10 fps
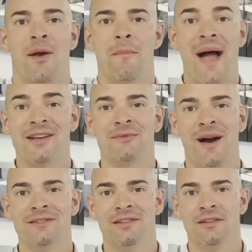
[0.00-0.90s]

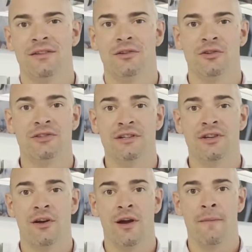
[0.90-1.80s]
maximizing your
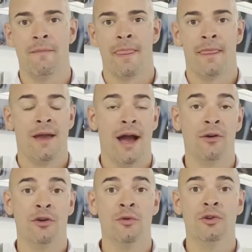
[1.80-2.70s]
CTRM, how
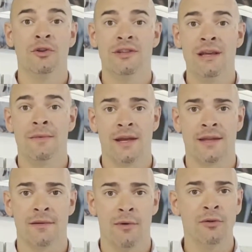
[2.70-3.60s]
you and your team can
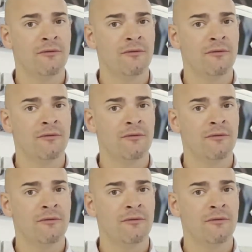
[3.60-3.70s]
get the most